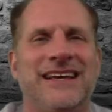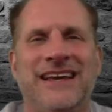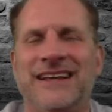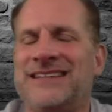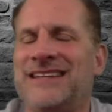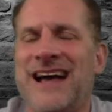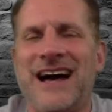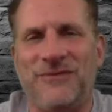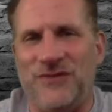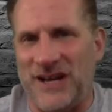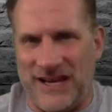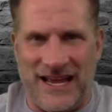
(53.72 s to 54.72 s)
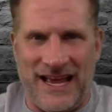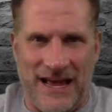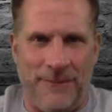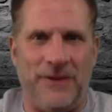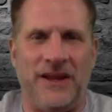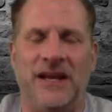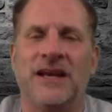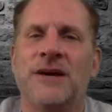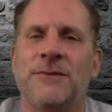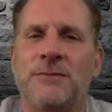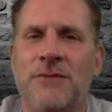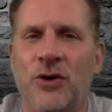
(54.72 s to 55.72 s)
it's not fucking happening.
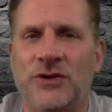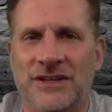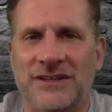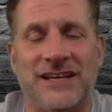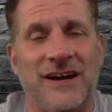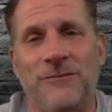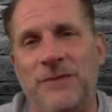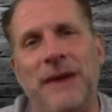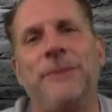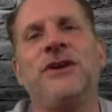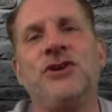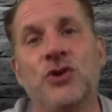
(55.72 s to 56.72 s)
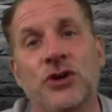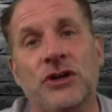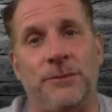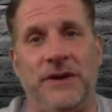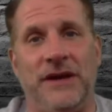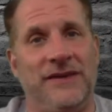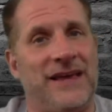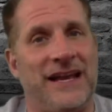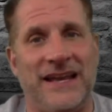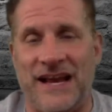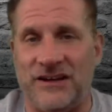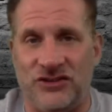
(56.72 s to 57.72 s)
Promote yourself. Maybe you could be
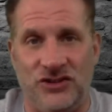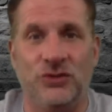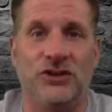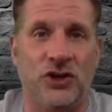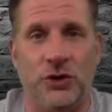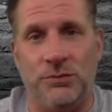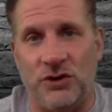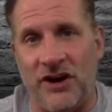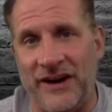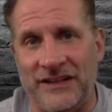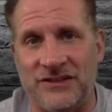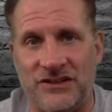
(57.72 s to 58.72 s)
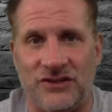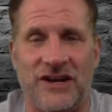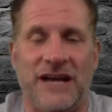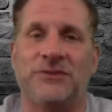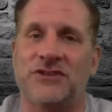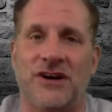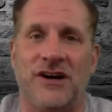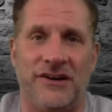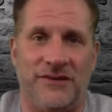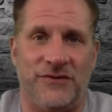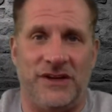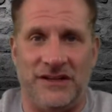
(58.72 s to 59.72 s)
that next YouTuber or Instagram star
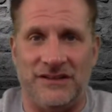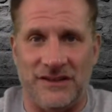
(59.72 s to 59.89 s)
in the fitness